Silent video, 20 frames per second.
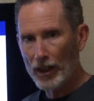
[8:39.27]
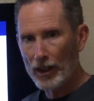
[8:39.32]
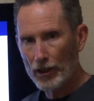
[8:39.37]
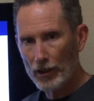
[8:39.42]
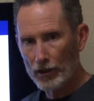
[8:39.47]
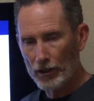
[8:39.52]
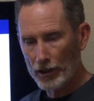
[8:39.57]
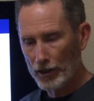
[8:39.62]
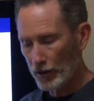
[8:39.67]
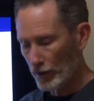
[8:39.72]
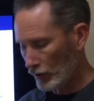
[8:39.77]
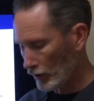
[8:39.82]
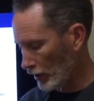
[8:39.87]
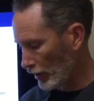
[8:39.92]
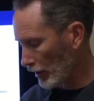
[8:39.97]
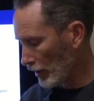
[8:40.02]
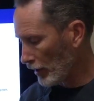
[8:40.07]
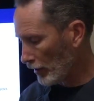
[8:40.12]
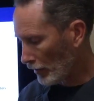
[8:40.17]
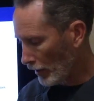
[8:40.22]
areas
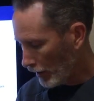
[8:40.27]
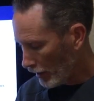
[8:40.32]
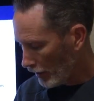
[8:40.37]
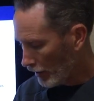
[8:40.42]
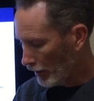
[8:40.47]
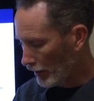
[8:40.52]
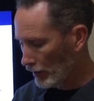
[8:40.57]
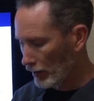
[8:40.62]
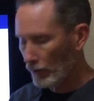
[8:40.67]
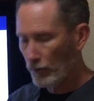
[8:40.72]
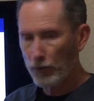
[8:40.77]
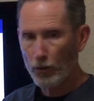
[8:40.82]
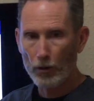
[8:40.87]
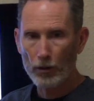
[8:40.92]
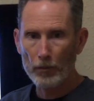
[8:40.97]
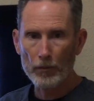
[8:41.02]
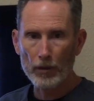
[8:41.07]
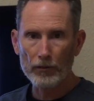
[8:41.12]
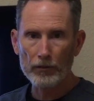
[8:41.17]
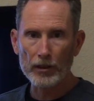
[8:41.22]
in the
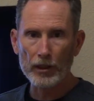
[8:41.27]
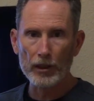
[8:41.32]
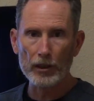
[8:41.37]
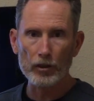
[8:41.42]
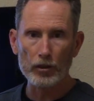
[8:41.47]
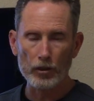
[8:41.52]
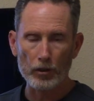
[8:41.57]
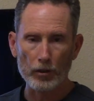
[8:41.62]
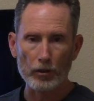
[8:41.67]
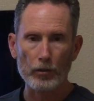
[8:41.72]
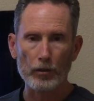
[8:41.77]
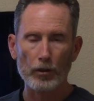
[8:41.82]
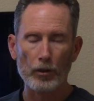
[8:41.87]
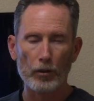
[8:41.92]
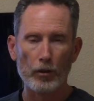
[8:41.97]
form of getting your